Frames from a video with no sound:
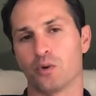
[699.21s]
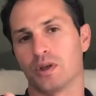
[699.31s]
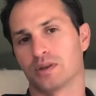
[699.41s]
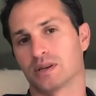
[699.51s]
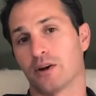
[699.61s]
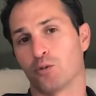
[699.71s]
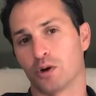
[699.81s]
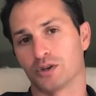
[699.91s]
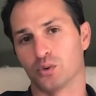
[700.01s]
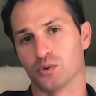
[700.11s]
with
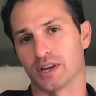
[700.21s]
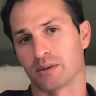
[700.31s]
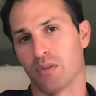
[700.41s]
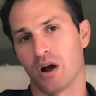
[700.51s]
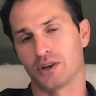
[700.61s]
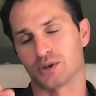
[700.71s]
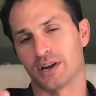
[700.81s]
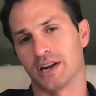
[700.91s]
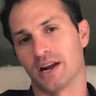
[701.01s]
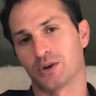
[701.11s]
software tools like Moz or
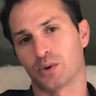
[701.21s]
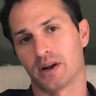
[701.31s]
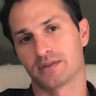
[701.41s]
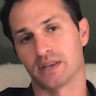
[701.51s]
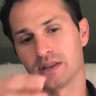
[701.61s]
Ahrefs